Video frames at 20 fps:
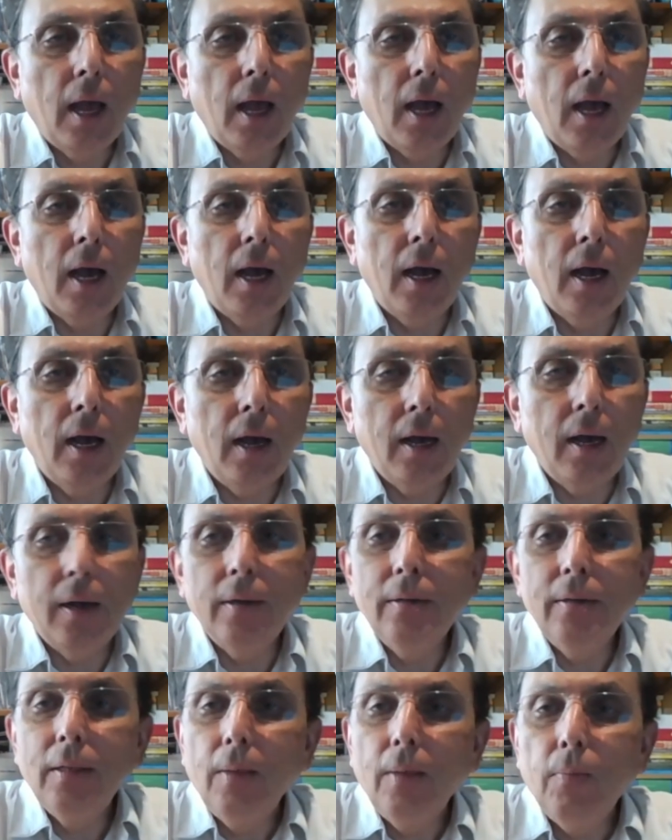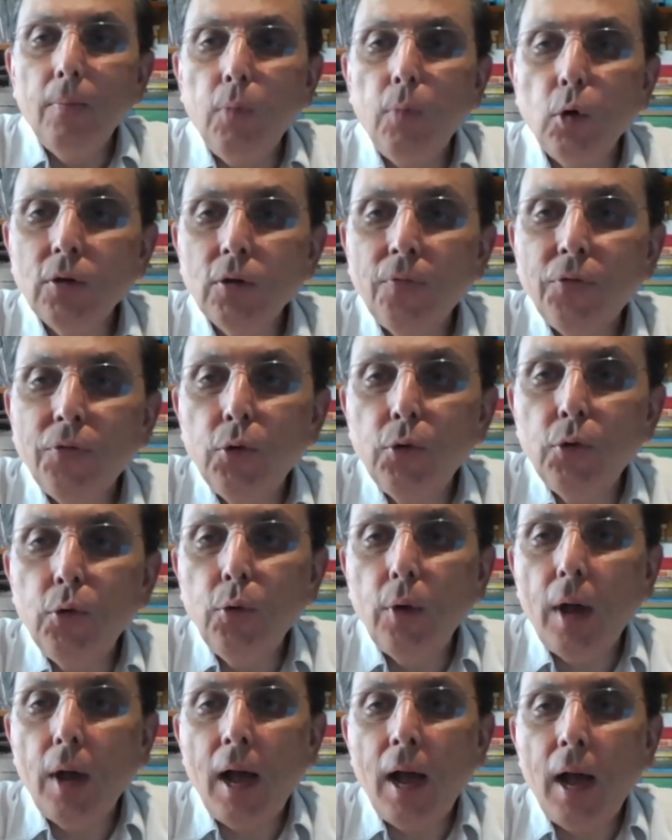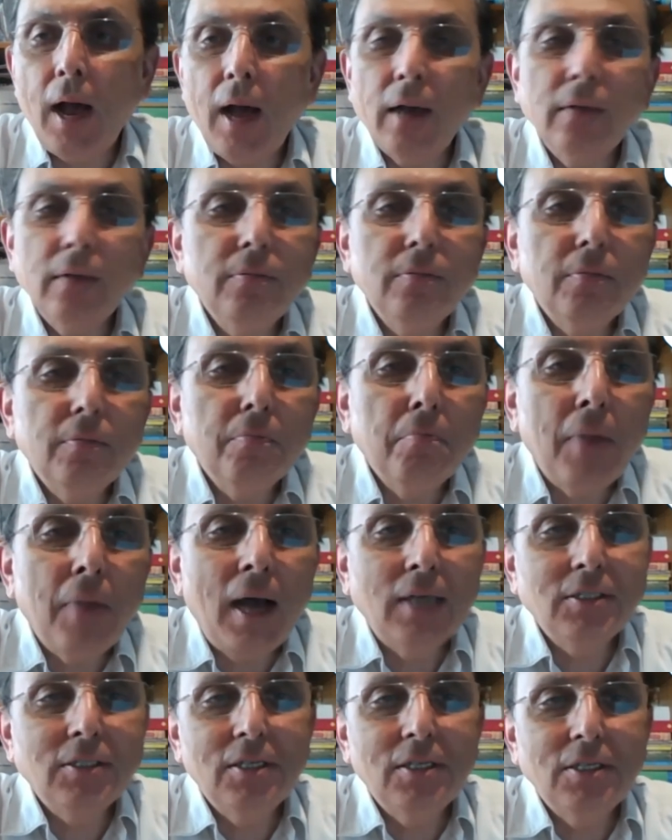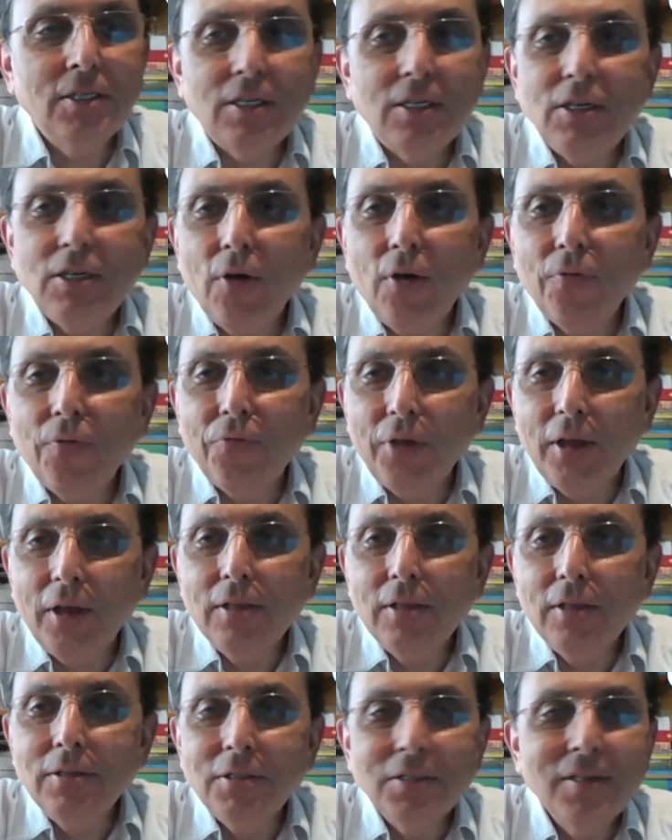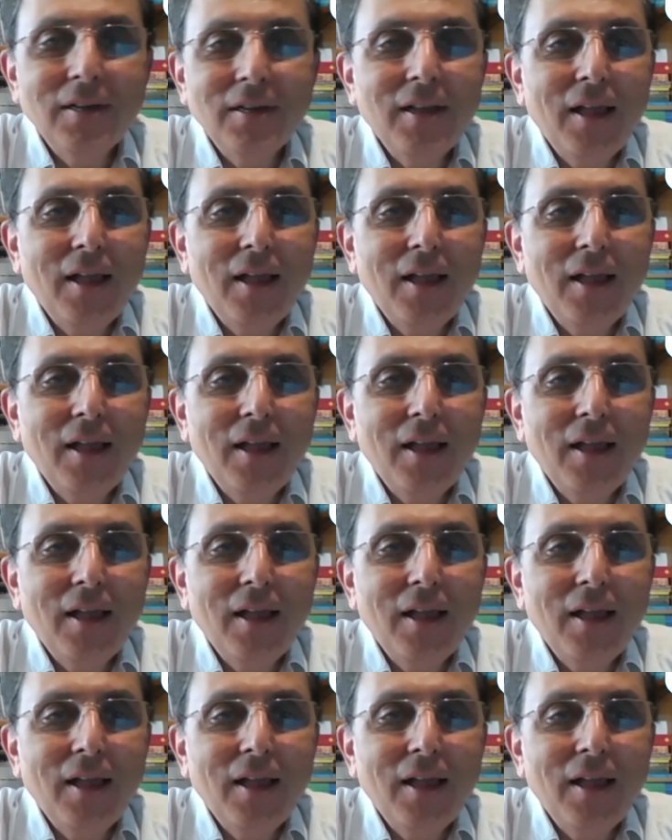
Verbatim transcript: Uh, both of you are masters in your fields.